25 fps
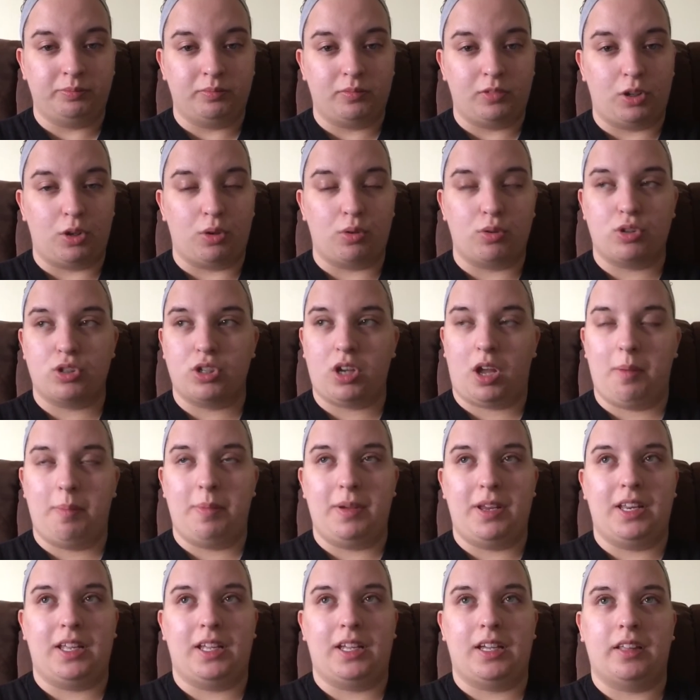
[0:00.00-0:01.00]
Go
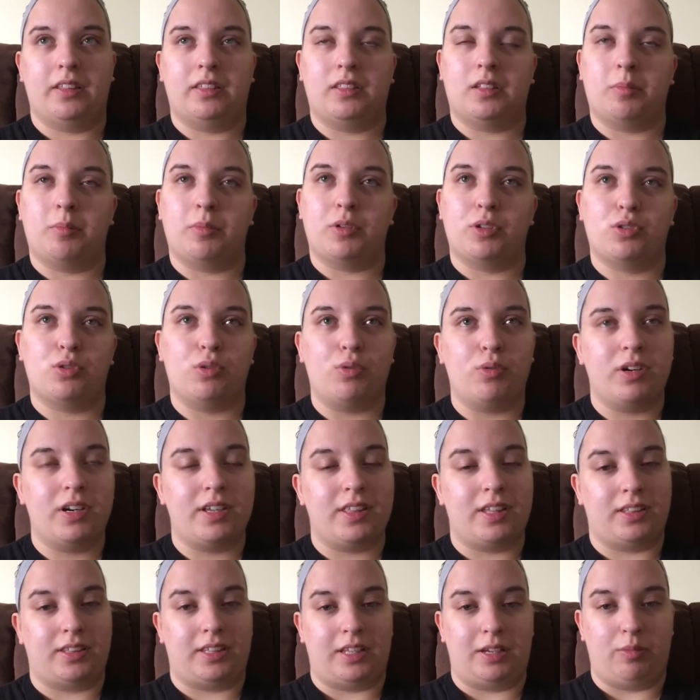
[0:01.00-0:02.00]
shopping and get them a toy
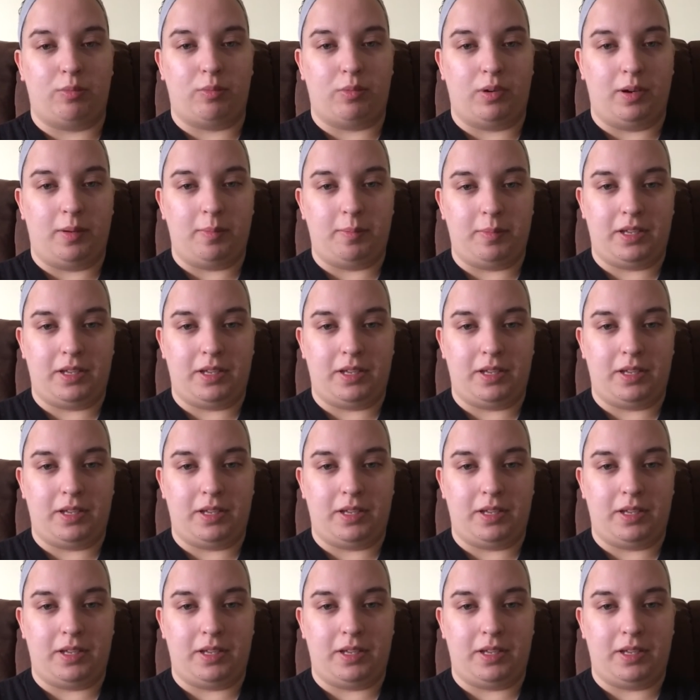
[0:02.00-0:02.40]
that they want,